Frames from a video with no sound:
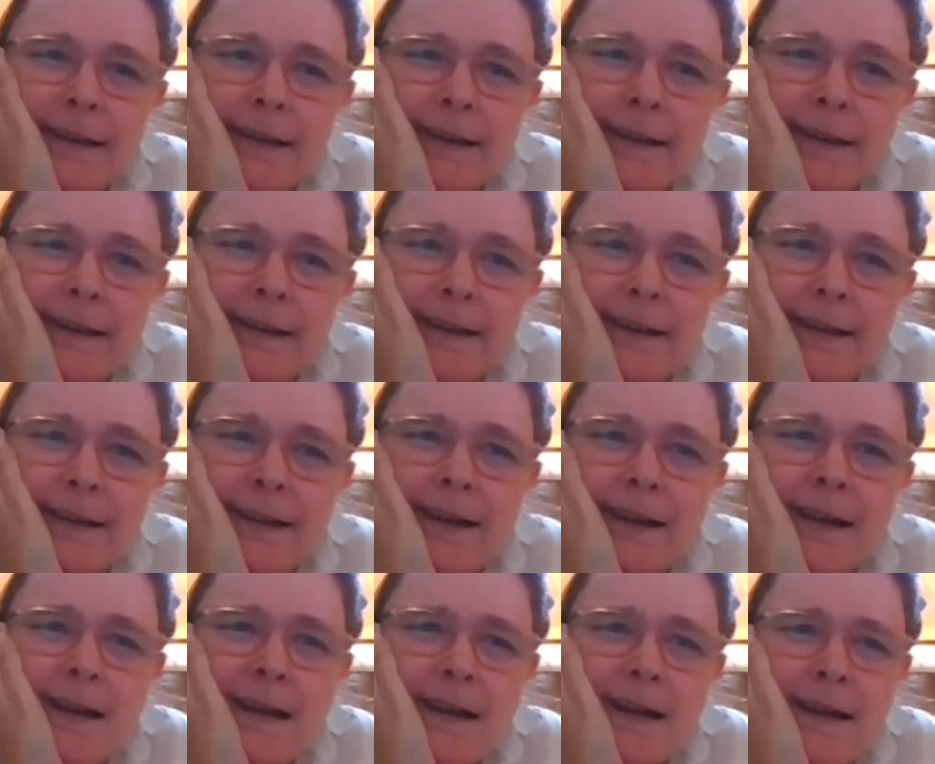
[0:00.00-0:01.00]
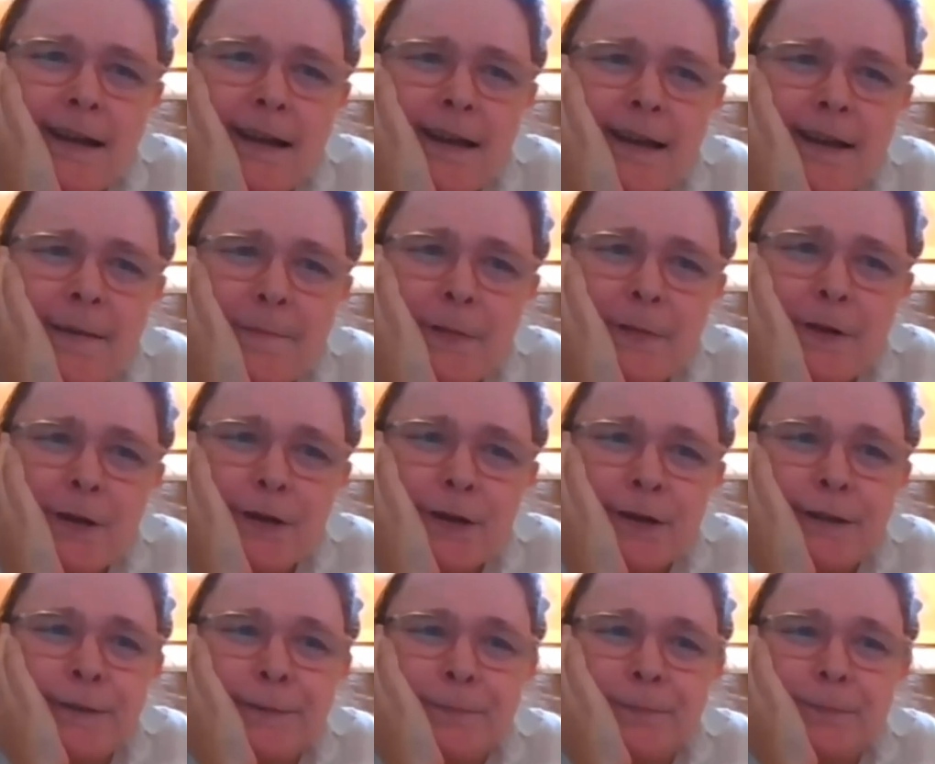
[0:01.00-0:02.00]
um,
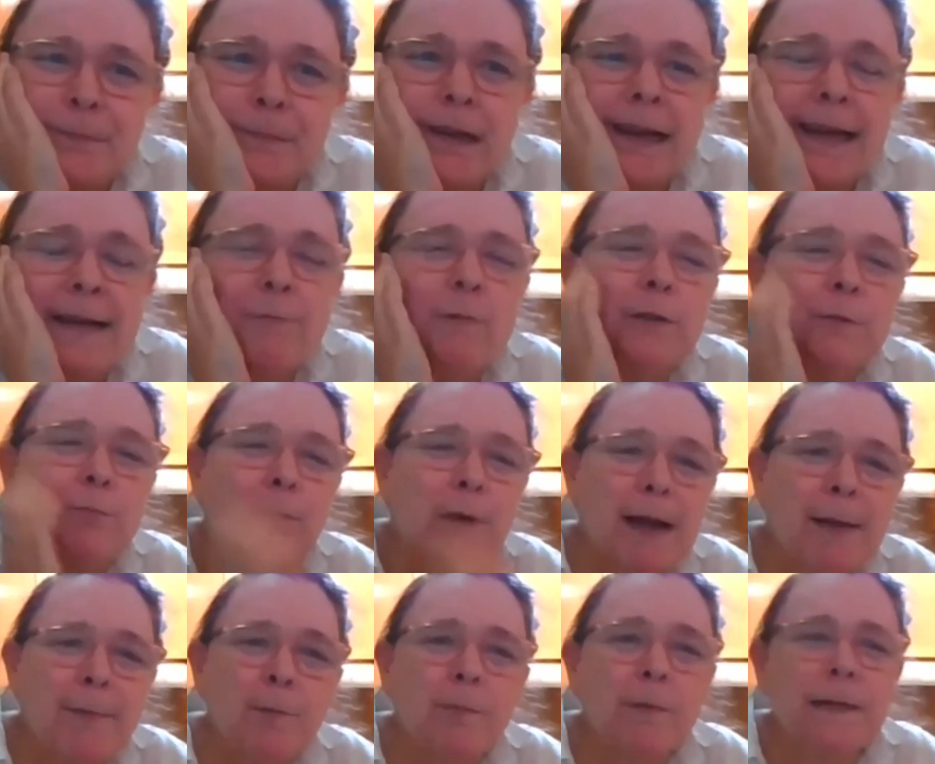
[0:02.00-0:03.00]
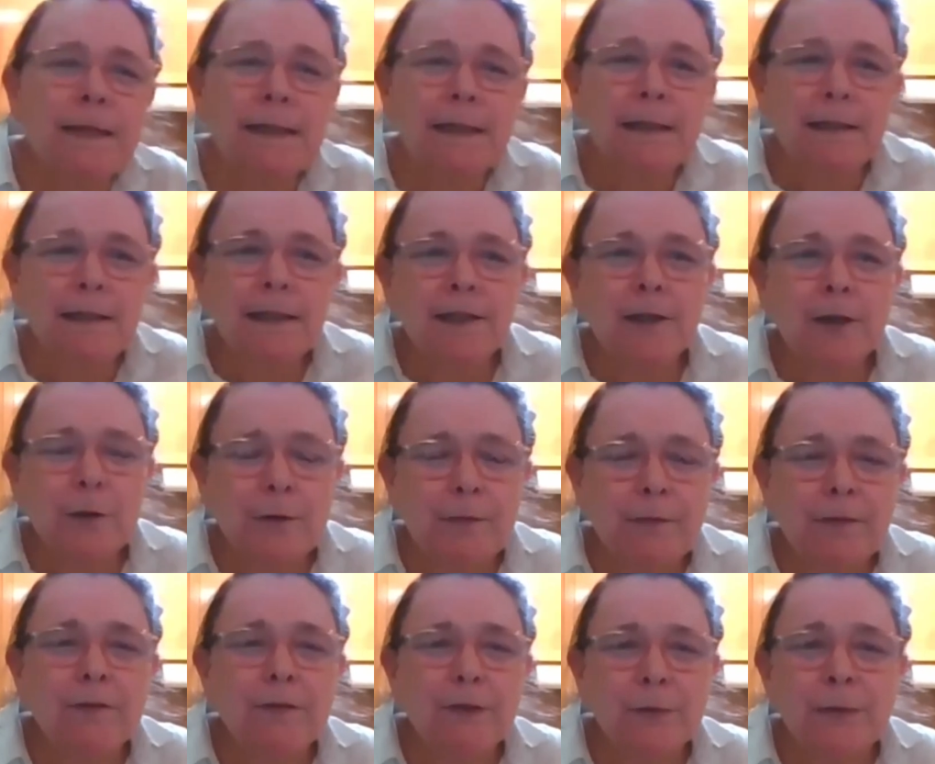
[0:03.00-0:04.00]
I would probably, you know,
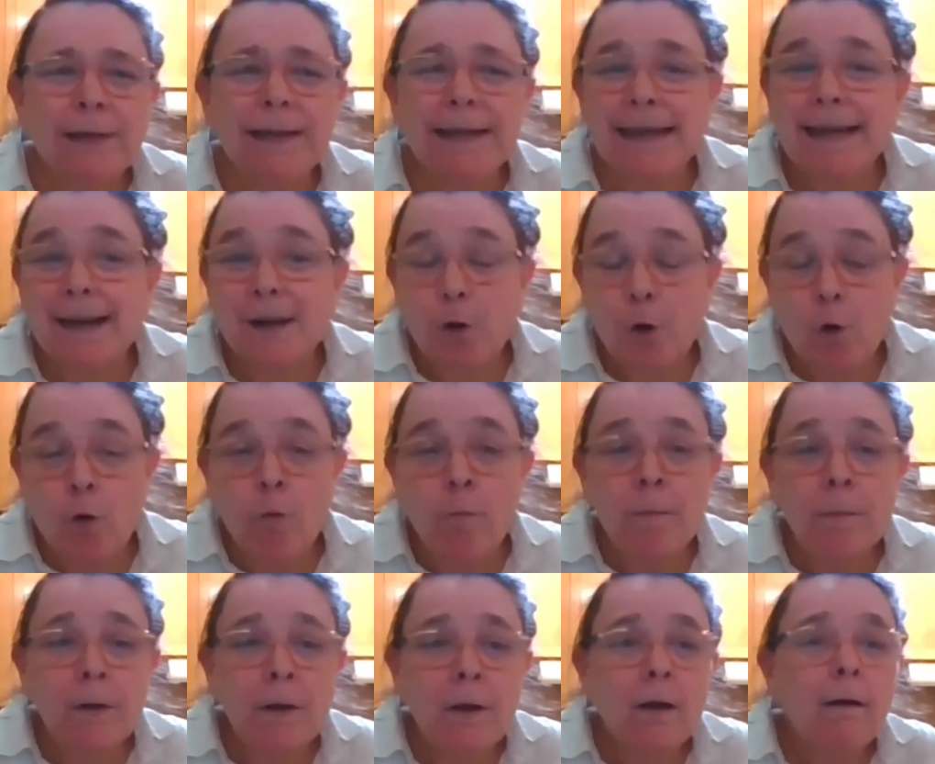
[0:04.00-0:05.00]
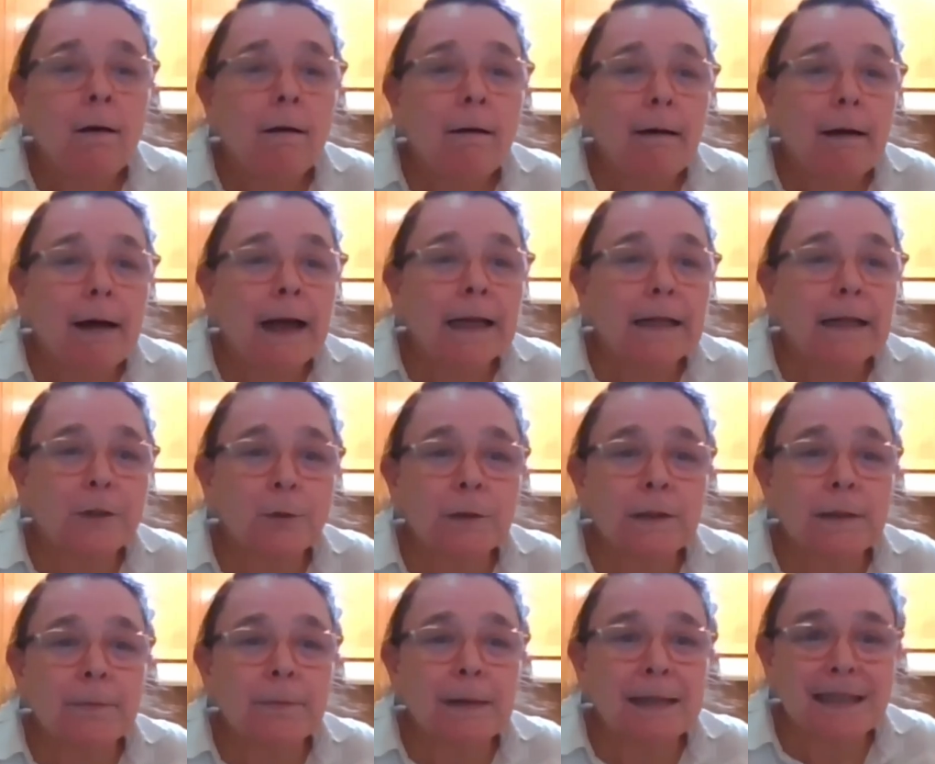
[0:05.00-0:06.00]
if I was doing it at home, I'd do
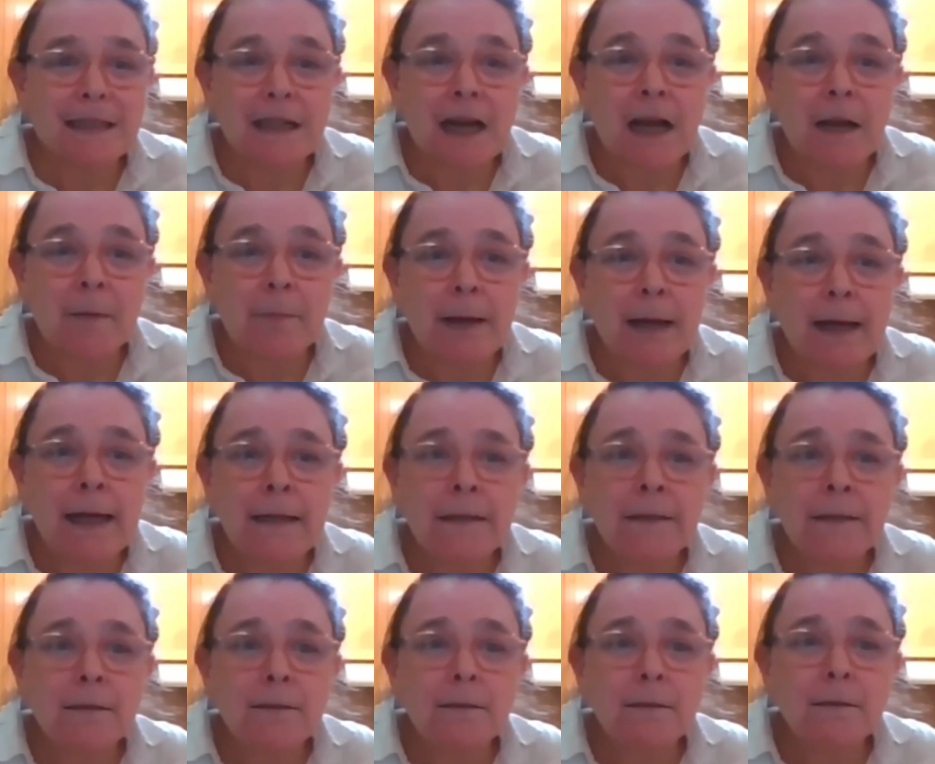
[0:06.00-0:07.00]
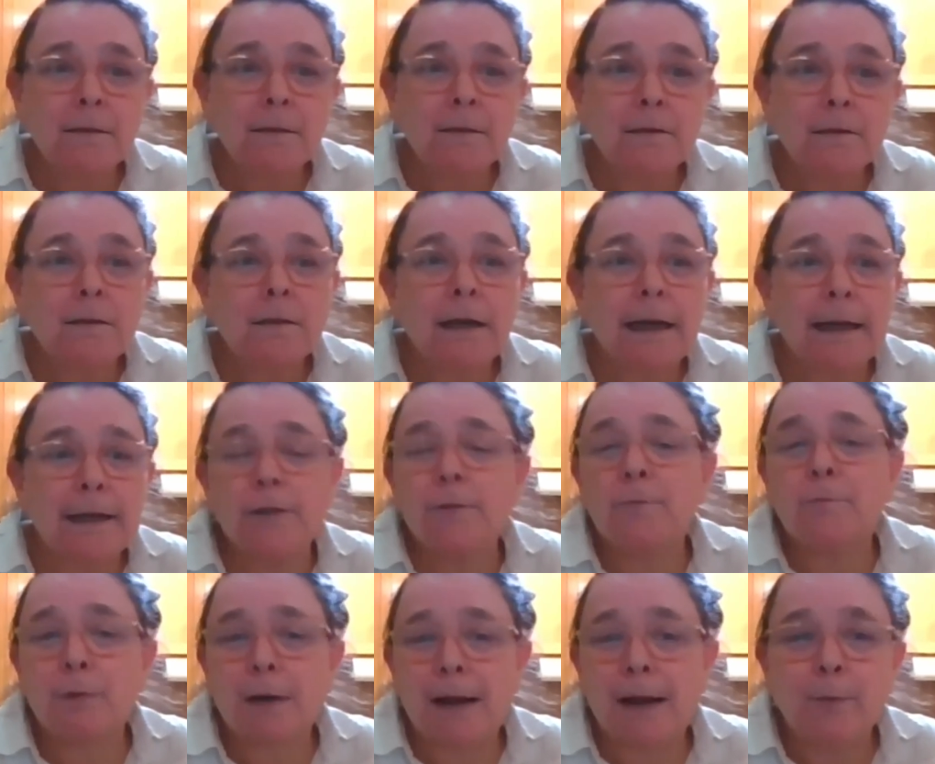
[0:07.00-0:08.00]
it in my stock pot. I
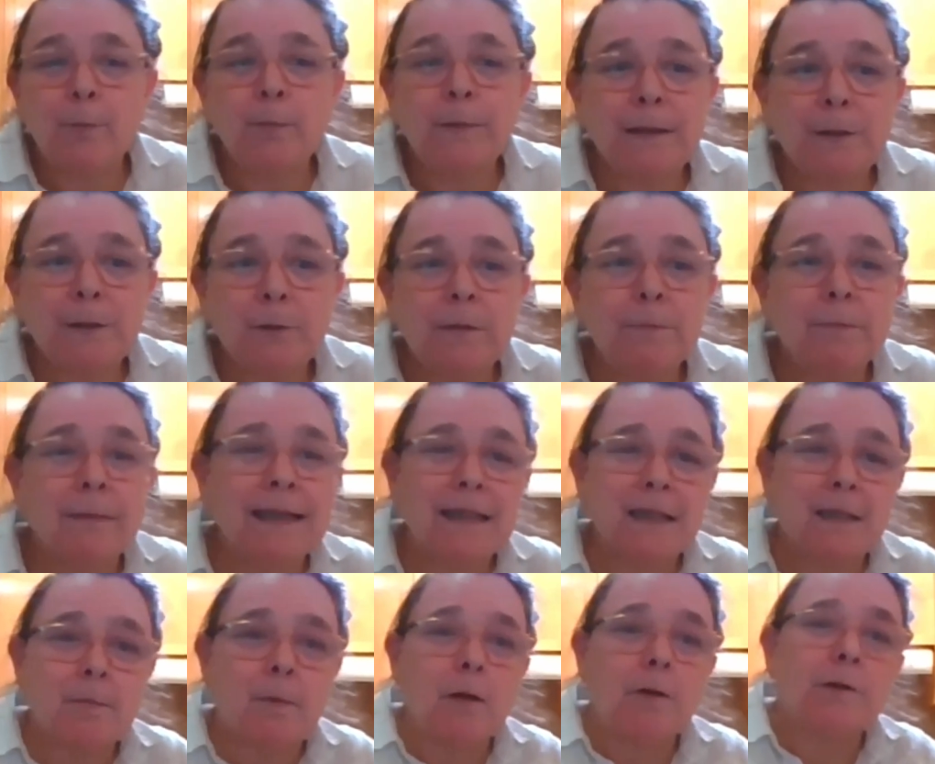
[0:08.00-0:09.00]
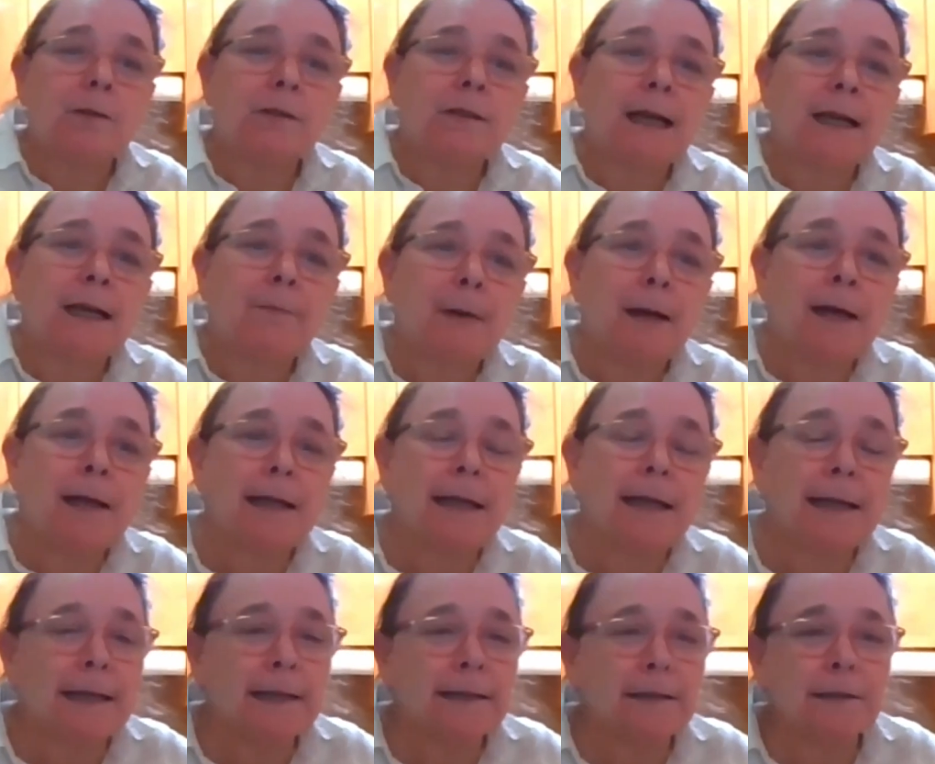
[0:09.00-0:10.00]
could probably do it in my smaller stock pot,
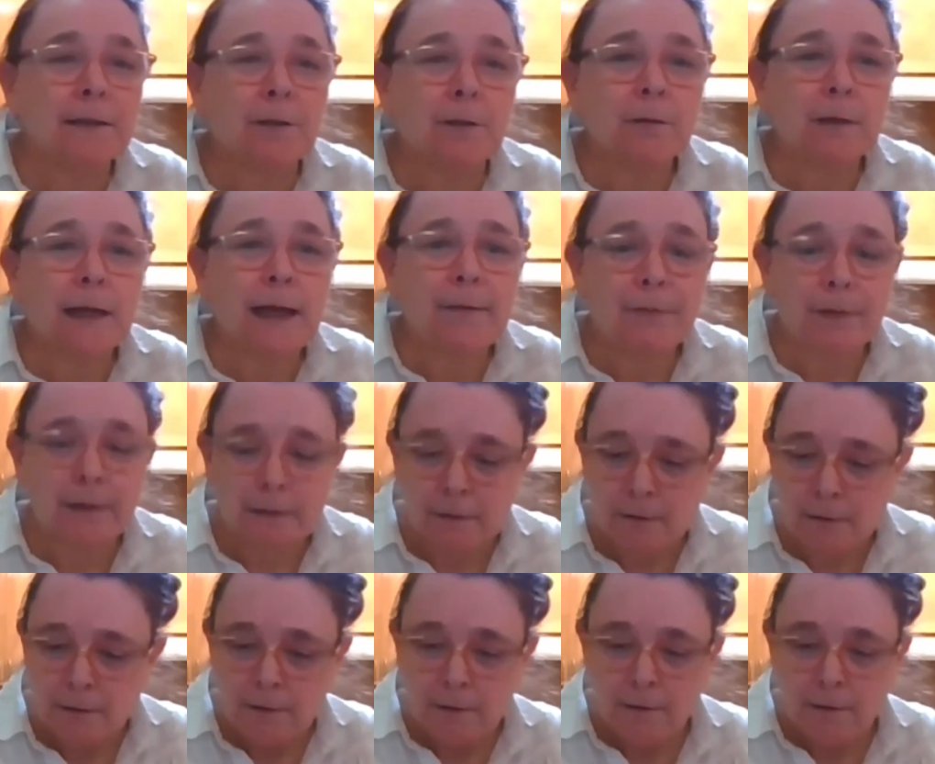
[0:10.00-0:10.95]
and I, you know, have a